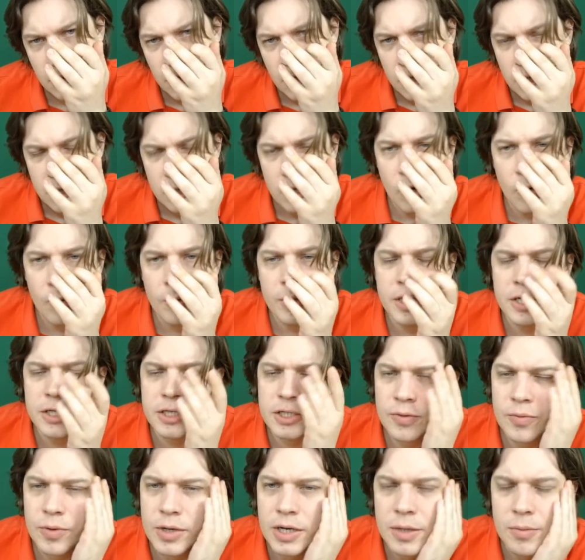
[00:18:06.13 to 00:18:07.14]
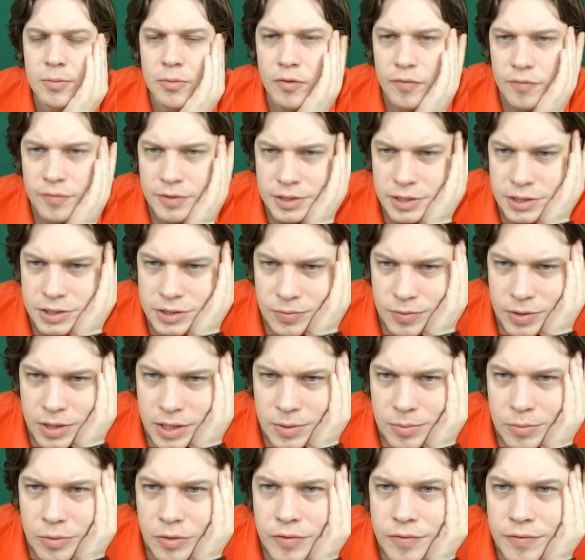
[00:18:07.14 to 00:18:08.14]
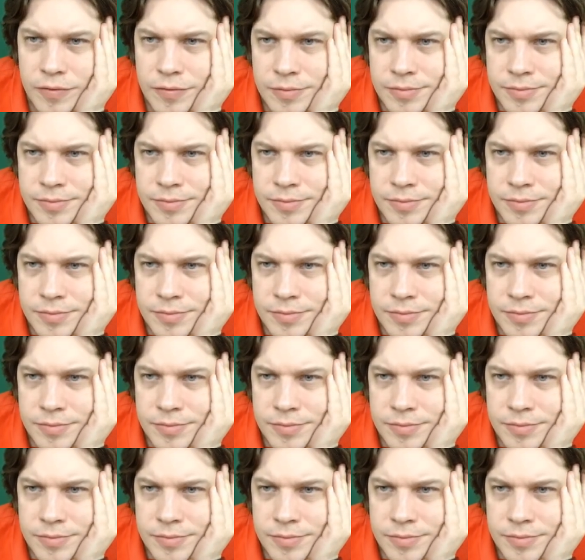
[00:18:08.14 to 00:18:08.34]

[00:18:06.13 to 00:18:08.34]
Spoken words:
No, it is a winning move. It is a winning move.